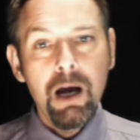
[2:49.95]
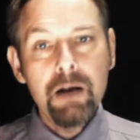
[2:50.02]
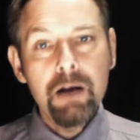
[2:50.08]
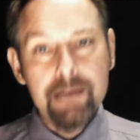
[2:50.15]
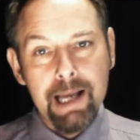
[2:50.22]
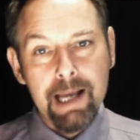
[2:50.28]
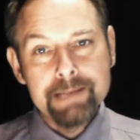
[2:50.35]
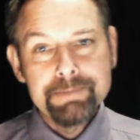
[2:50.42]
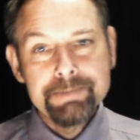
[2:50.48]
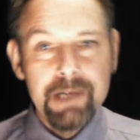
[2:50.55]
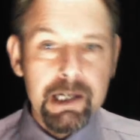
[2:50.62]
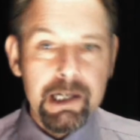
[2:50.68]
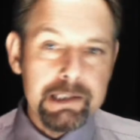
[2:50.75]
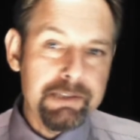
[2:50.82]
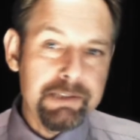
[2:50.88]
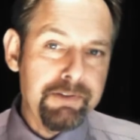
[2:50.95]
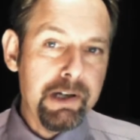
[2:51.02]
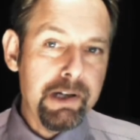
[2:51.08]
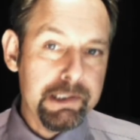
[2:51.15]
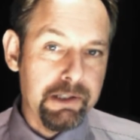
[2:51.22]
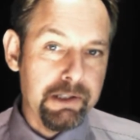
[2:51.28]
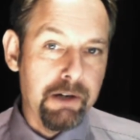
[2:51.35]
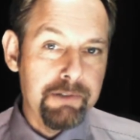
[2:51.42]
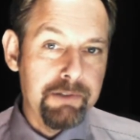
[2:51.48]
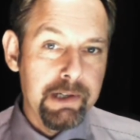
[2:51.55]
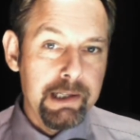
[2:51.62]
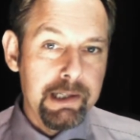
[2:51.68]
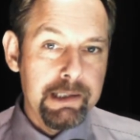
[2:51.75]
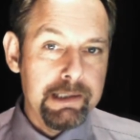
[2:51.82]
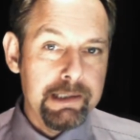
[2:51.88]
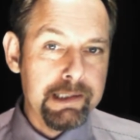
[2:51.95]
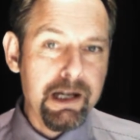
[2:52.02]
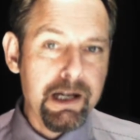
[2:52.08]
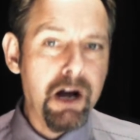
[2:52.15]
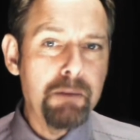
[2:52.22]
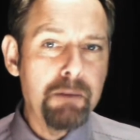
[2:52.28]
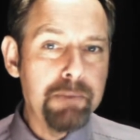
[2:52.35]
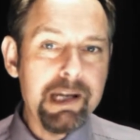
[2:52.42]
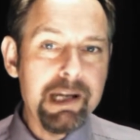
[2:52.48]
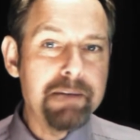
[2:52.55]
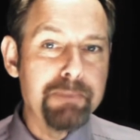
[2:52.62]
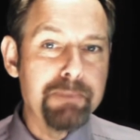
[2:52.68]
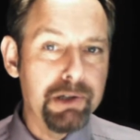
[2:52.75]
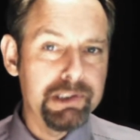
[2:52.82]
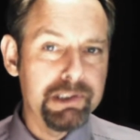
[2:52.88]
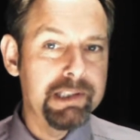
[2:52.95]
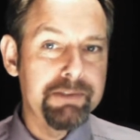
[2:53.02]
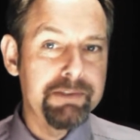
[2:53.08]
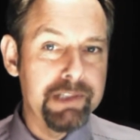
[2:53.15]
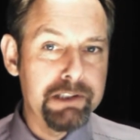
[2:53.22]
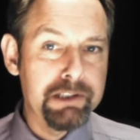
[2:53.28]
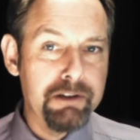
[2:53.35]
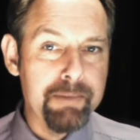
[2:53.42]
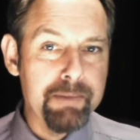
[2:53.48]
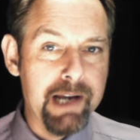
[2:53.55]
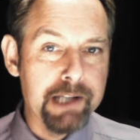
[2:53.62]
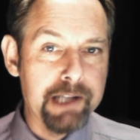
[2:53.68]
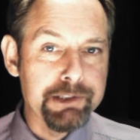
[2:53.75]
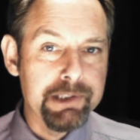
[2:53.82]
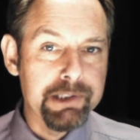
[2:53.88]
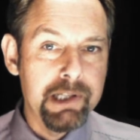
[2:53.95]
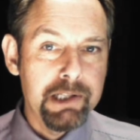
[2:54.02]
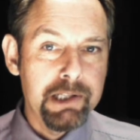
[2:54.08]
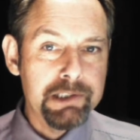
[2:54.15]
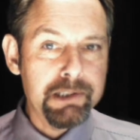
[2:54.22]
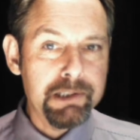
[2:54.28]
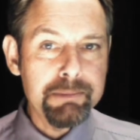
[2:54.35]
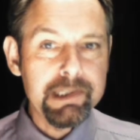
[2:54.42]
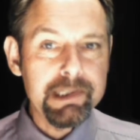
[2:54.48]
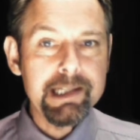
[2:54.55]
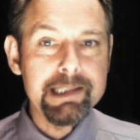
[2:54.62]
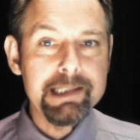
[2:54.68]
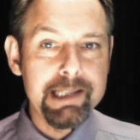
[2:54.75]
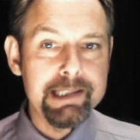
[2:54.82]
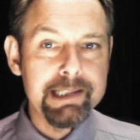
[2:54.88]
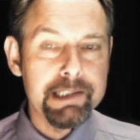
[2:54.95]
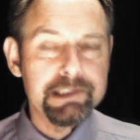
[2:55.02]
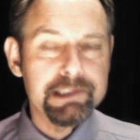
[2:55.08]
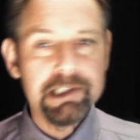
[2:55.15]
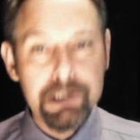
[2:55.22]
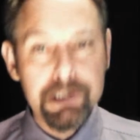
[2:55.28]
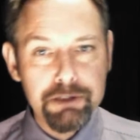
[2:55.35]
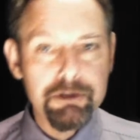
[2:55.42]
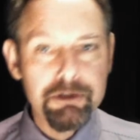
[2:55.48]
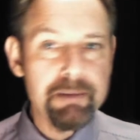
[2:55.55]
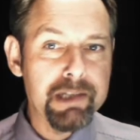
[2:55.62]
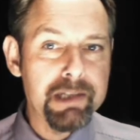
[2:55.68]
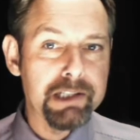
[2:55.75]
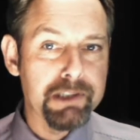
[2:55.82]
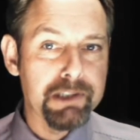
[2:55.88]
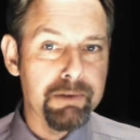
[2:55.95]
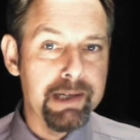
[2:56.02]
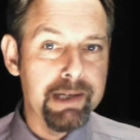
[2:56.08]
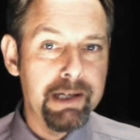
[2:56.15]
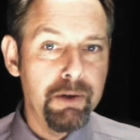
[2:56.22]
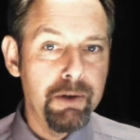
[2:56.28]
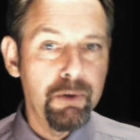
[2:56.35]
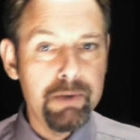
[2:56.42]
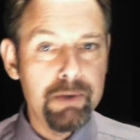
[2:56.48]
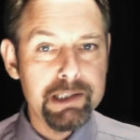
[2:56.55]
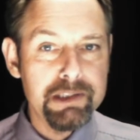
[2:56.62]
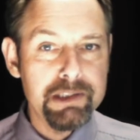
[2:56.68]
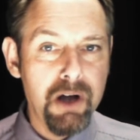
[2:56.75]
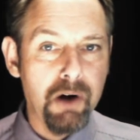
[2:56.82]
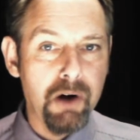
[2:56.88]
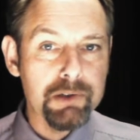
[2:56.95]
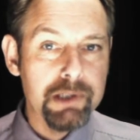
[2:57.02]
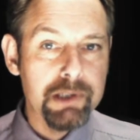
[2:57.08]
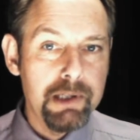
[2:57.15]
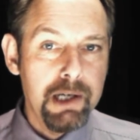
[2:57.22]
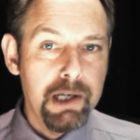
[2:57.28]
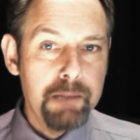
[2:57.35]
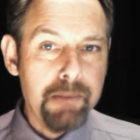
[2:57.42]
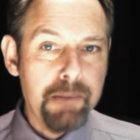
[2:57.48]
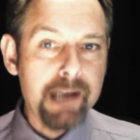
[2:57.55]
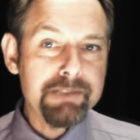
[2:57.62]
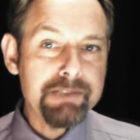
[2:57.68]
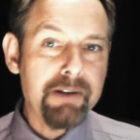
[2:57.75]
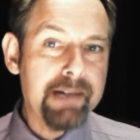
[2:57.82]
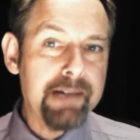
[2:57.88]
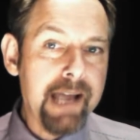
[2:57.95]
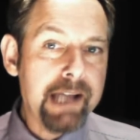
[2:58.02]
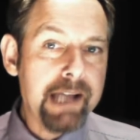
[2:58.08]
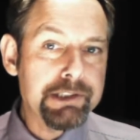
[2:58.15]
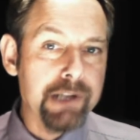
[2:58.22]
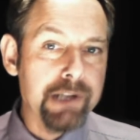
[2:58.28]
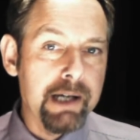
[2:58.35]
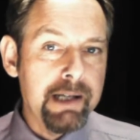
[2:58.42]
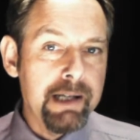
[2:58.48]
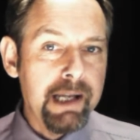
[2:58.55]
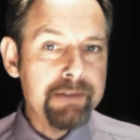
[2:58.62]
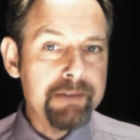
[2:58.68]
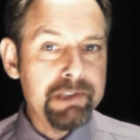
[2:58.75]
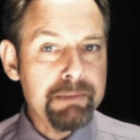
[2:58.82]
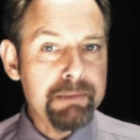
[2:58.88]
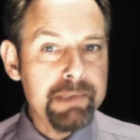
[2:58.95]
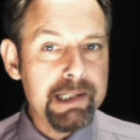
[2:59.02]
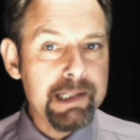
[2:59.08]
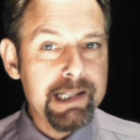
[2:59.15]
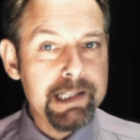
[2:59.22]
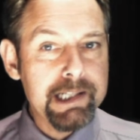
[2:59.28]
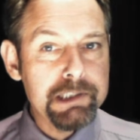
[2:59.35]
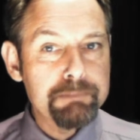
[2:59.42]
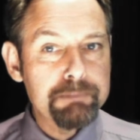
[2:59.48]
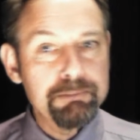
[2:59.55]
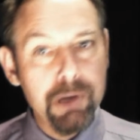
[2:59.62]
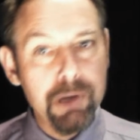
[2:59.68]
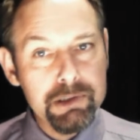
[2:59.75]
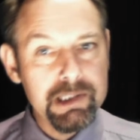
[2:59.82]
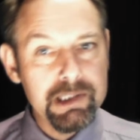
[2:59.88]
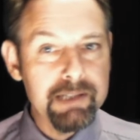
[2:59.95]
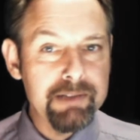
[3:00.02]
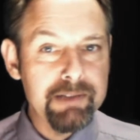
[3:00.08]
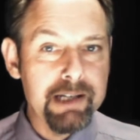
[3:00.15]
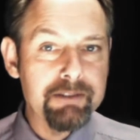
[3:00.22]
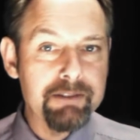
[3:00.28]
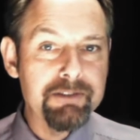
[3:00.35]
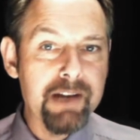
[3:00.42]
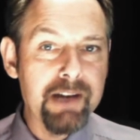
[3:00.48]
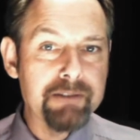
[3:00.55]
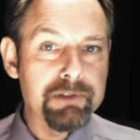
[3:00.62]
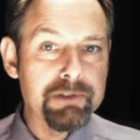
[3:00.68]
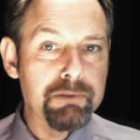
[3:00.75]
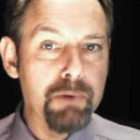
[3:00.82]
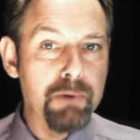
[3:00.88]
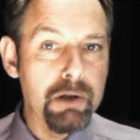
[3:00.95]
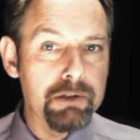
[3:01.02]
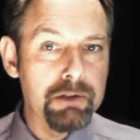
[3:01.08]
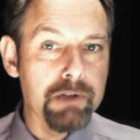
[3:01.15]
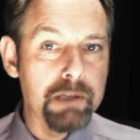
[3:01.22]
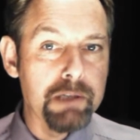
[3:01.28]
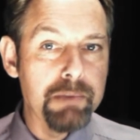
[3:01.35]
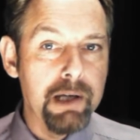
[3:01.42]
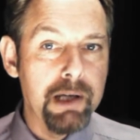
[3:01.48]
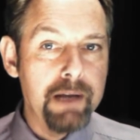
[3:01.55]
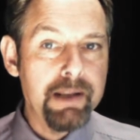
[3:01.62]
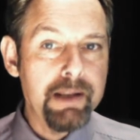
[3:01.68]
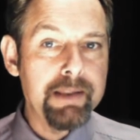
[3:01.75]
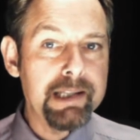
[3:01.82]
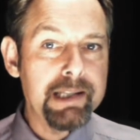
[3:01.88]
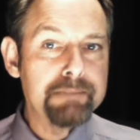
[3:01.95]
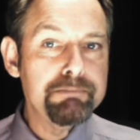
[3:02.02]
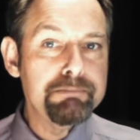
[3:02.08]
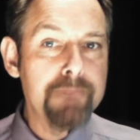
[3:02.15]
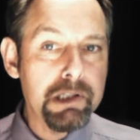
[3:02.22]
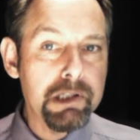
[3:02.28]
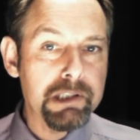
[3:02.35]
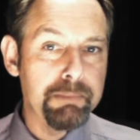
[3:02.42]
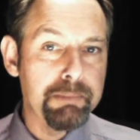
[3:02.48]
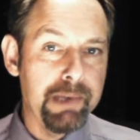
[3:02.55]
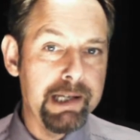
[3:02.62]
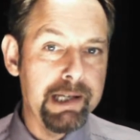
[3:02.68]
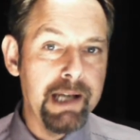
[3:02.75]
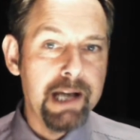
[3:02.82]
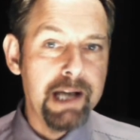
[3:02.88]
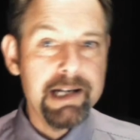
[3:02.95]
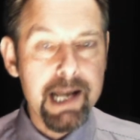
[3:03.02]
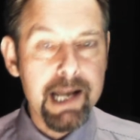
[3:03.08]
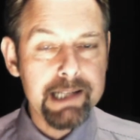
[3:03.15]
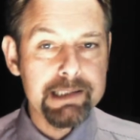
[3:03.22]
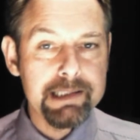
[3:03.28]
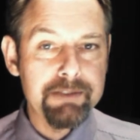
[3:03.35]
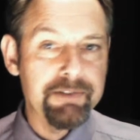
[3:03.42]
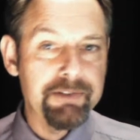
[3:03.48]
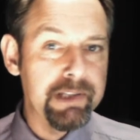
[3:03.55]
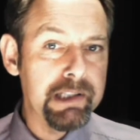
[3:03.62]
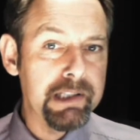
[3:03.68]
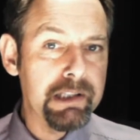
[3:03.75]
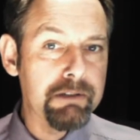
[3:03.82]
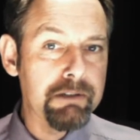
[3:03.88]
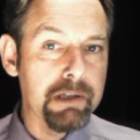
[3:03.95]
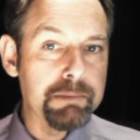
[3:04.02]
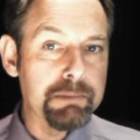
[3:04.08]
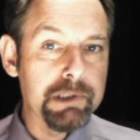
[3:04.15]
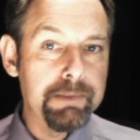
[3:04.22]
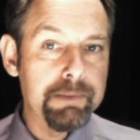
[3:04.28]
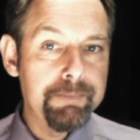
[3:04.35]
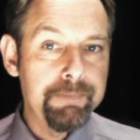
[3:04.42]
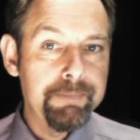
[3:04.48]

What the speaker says: Okay, so first off, there can't be positive discrimination. Something is either discriminatory or it's not. By its very nature, if something leans positively in favour of one group, then this must be negative for the other groups.